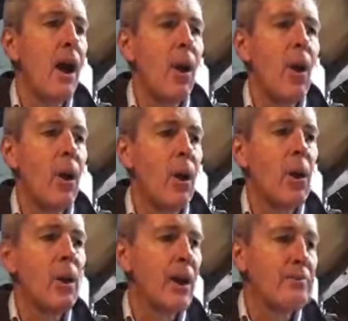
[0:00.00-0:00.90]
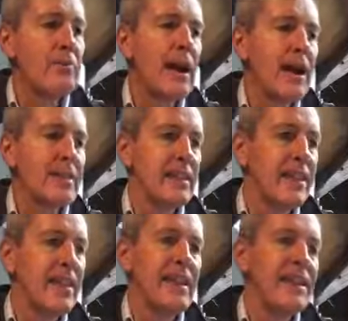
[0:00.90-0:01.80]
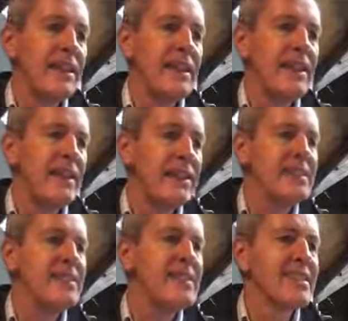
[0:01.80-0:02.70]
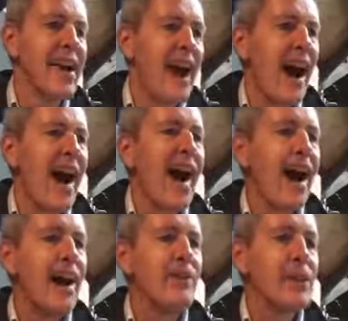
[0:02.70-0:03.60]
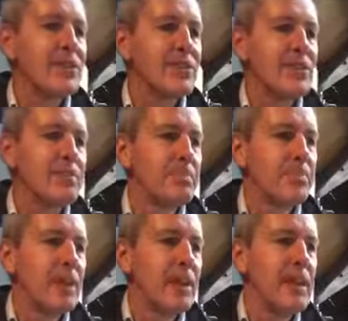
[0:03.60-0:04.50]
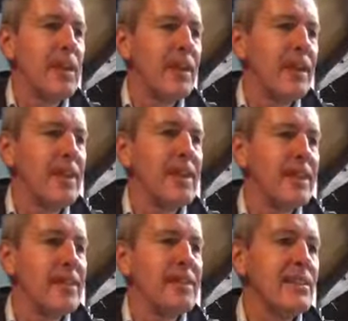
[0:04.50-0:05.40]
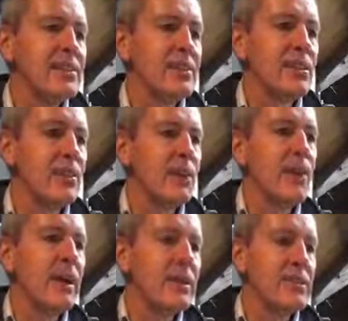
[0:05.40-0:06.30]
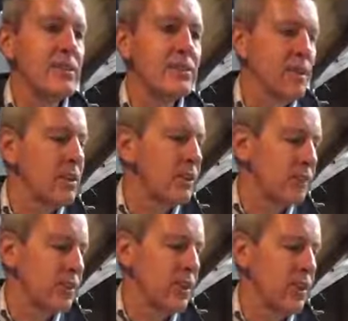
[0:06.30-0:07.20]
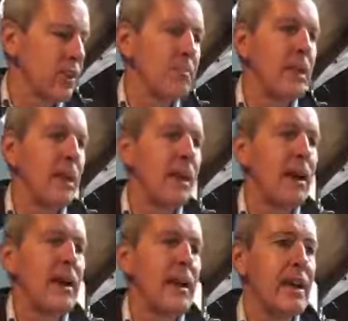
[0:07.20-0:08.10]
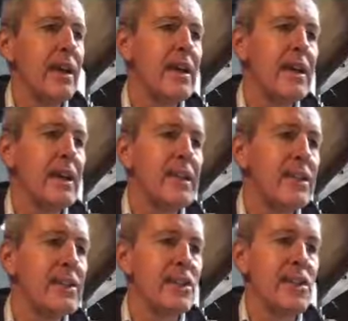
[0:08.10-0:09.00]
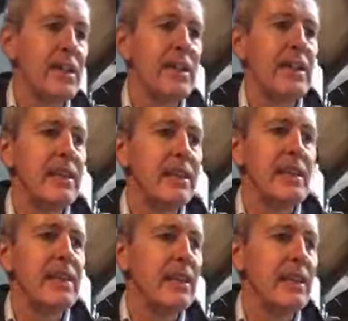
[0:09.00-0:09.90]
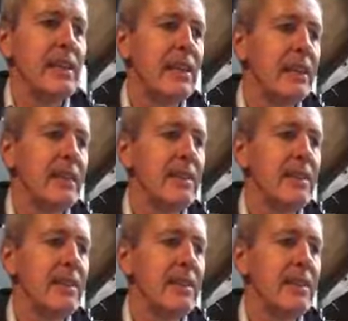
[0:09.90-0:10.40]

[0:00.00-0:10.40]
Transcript: All of my days I want to praise the wonders of your mighty love.